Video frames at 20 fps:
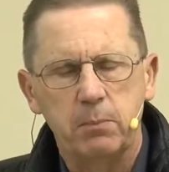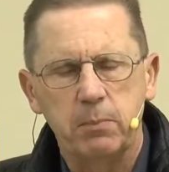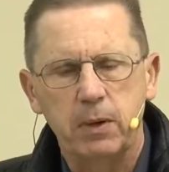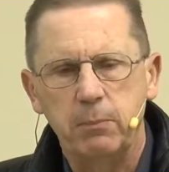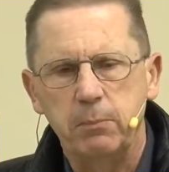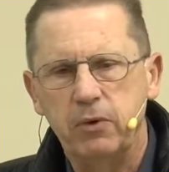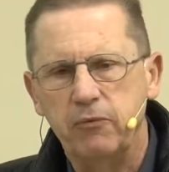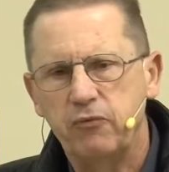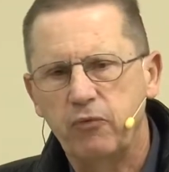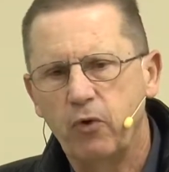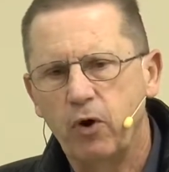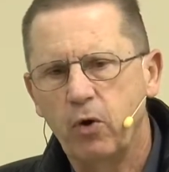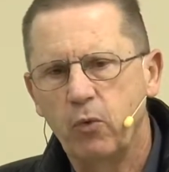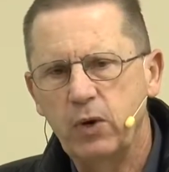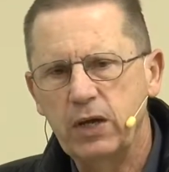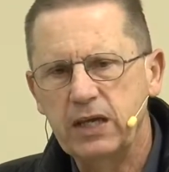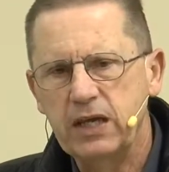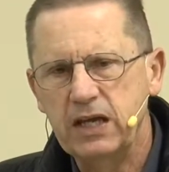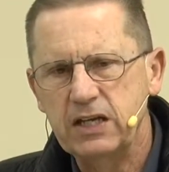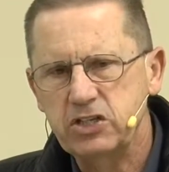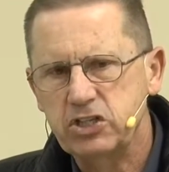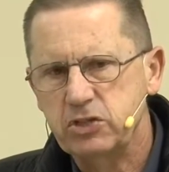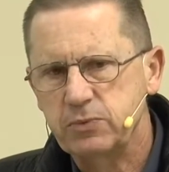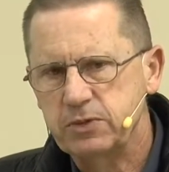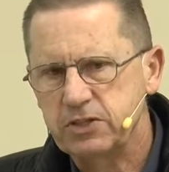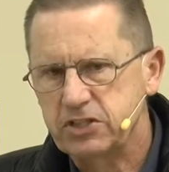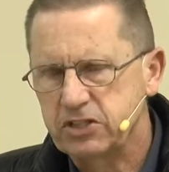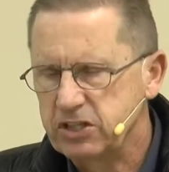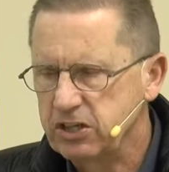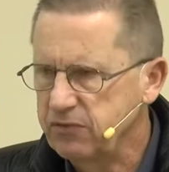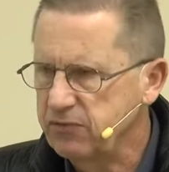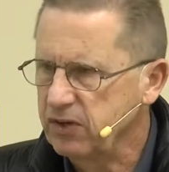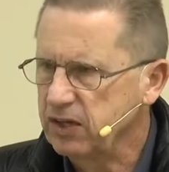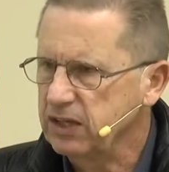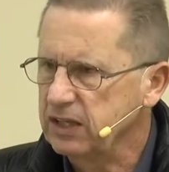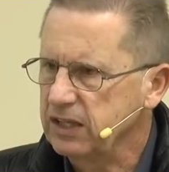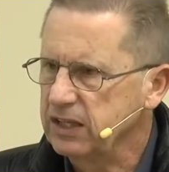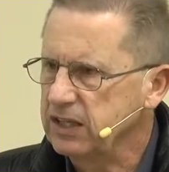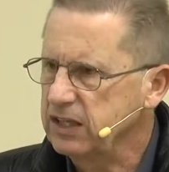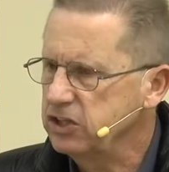But before we get
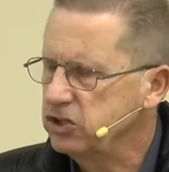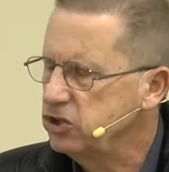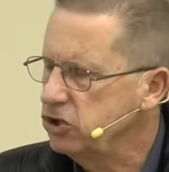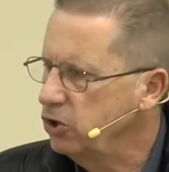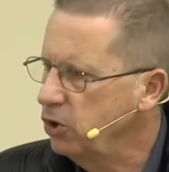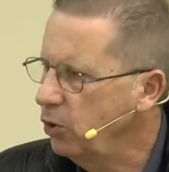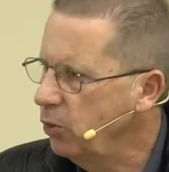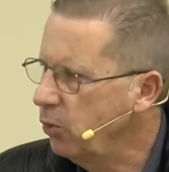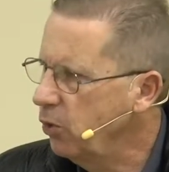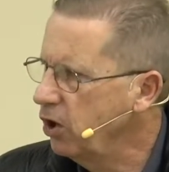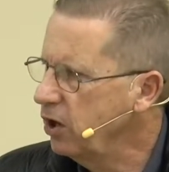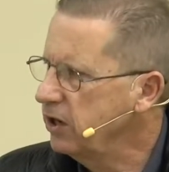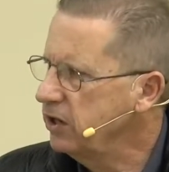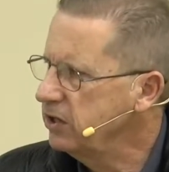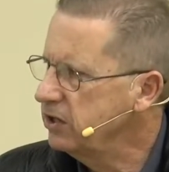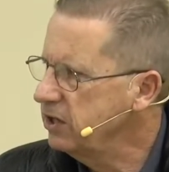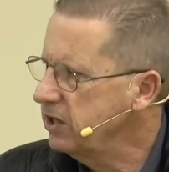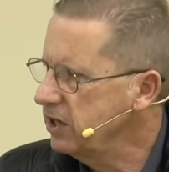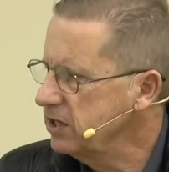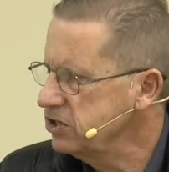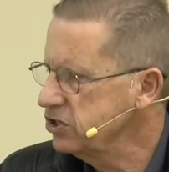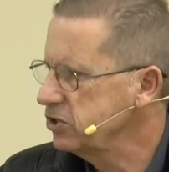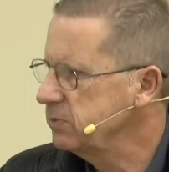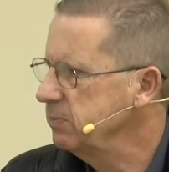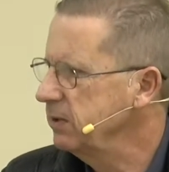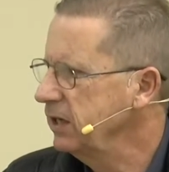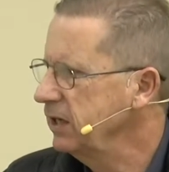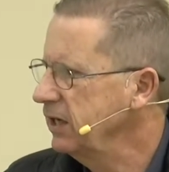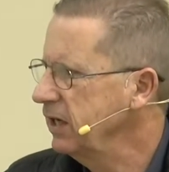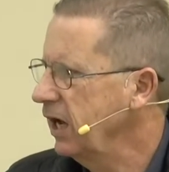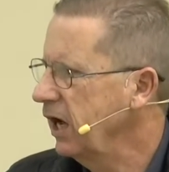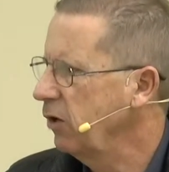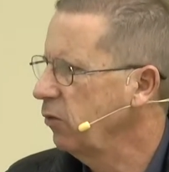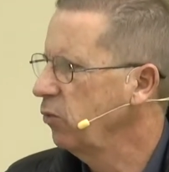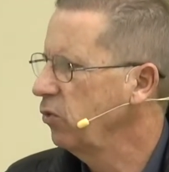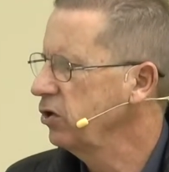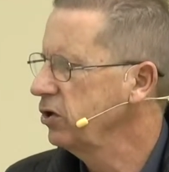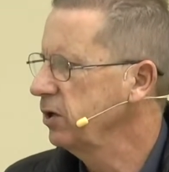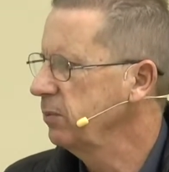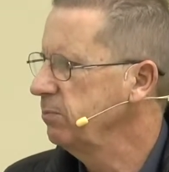specifically into what it does mean, I
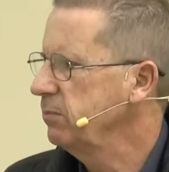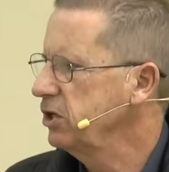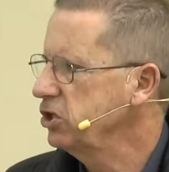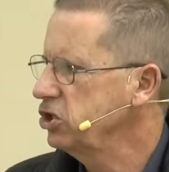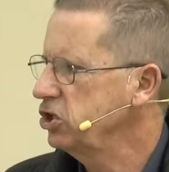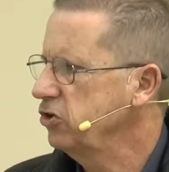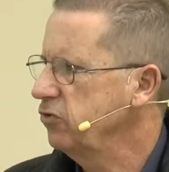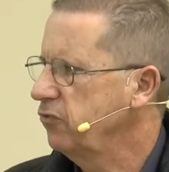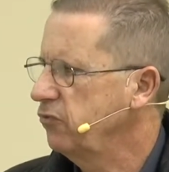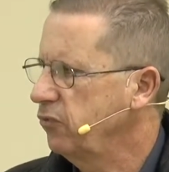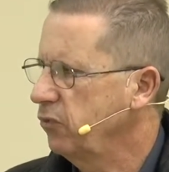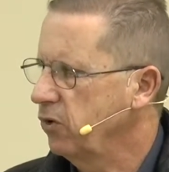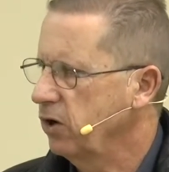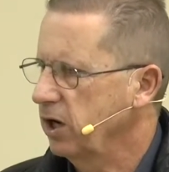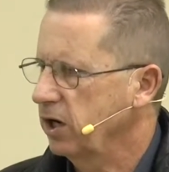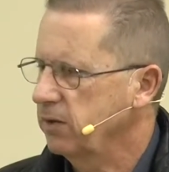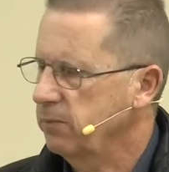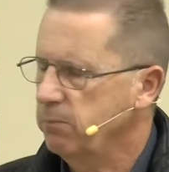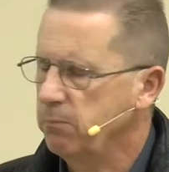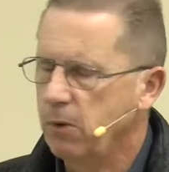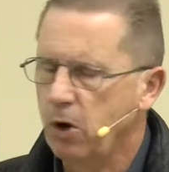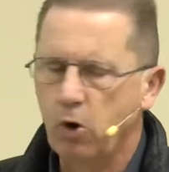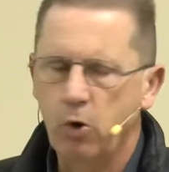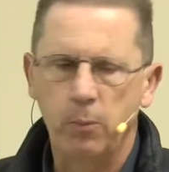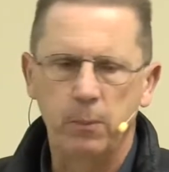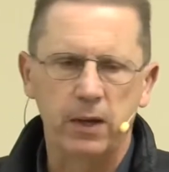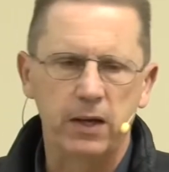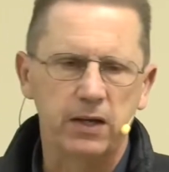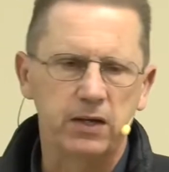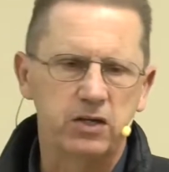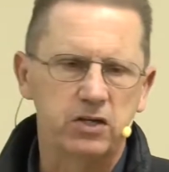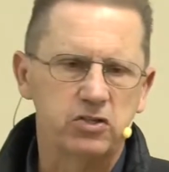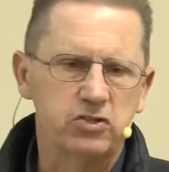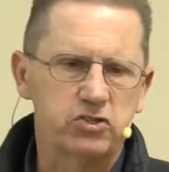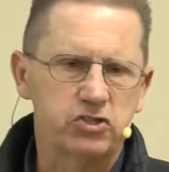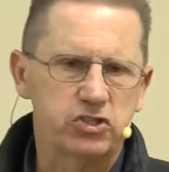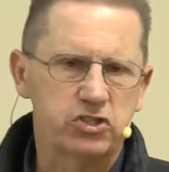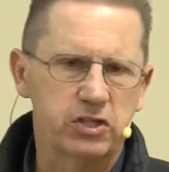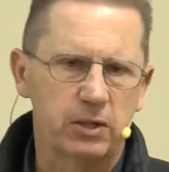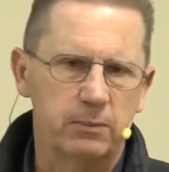want to mention for a
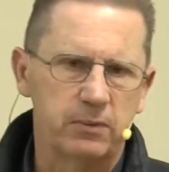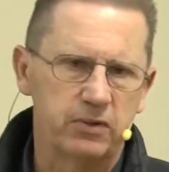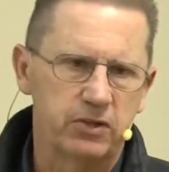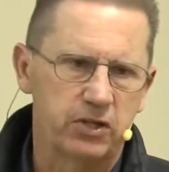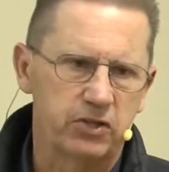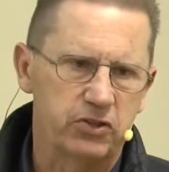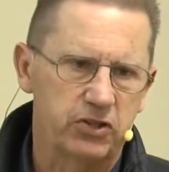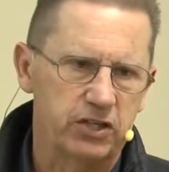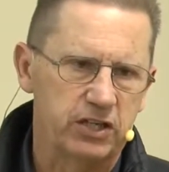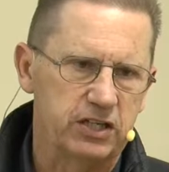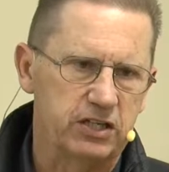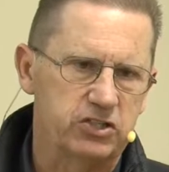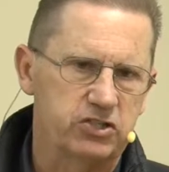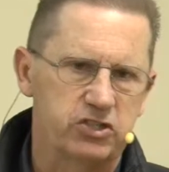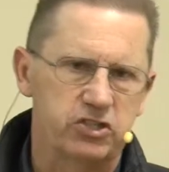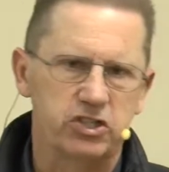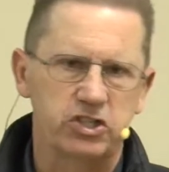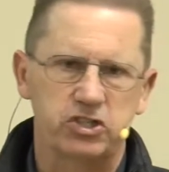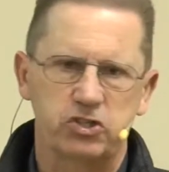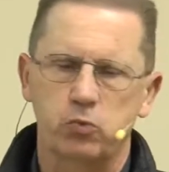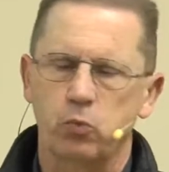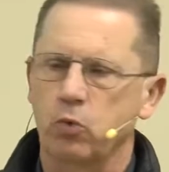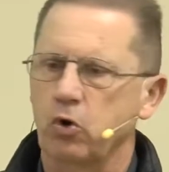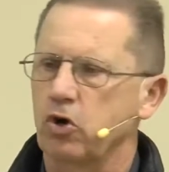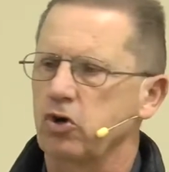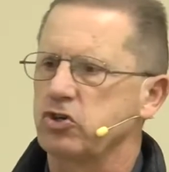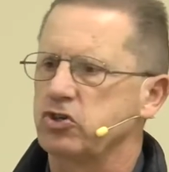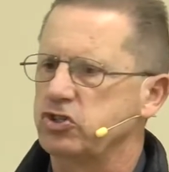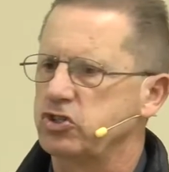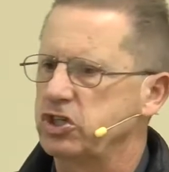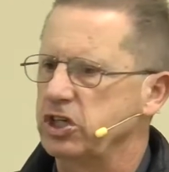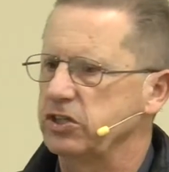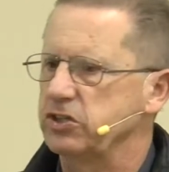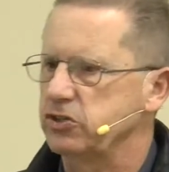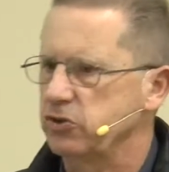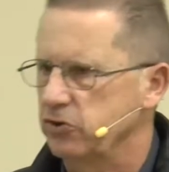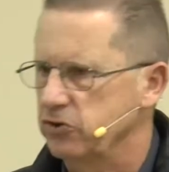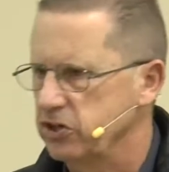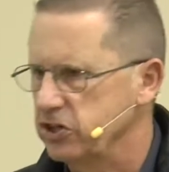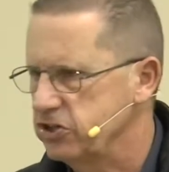moment some of the things this word
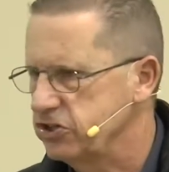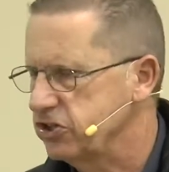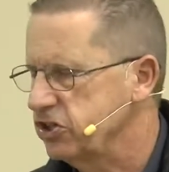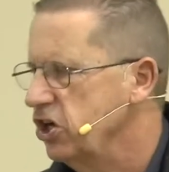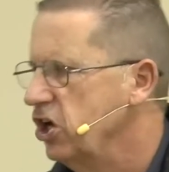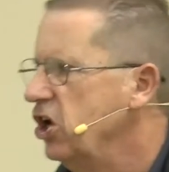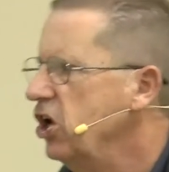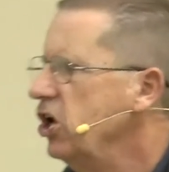gentleness